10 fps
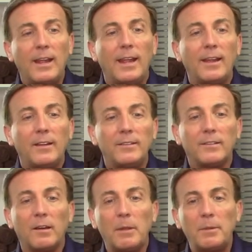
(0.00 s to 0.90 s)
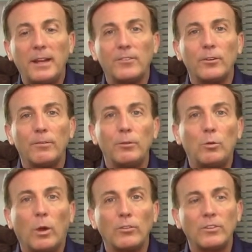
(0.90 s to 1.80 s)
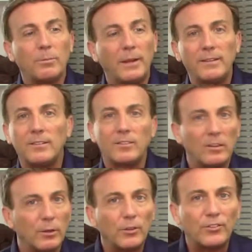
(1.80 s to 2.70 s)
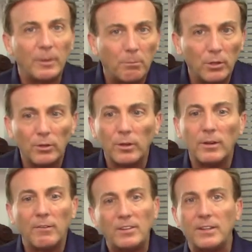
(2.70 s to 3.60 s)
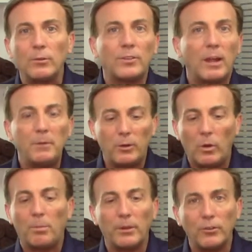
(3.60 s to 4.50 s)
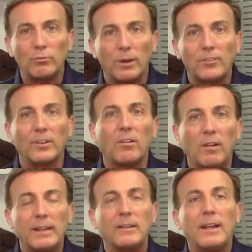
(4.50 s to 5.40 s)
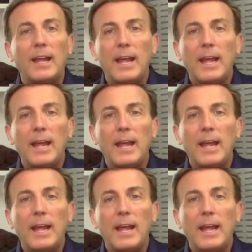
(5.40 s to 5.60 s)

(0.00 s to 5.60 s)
and maybe answered a few questions, made this a little simpler every single time you go up and address a client.